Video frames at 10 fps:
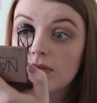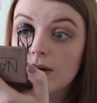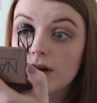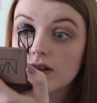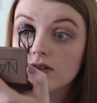
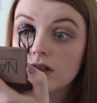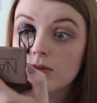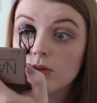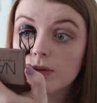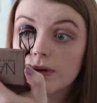Maybe I just need to
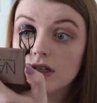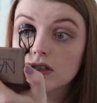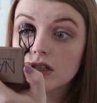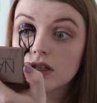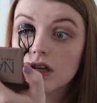be more
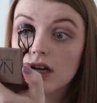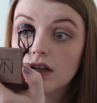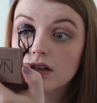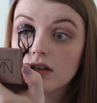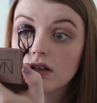patient
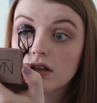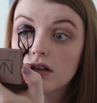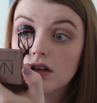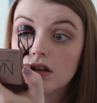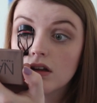and
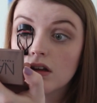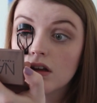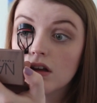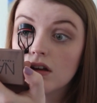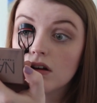
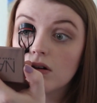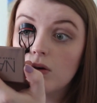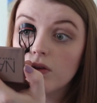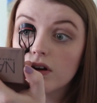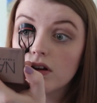
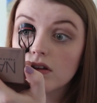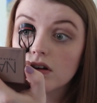hold it on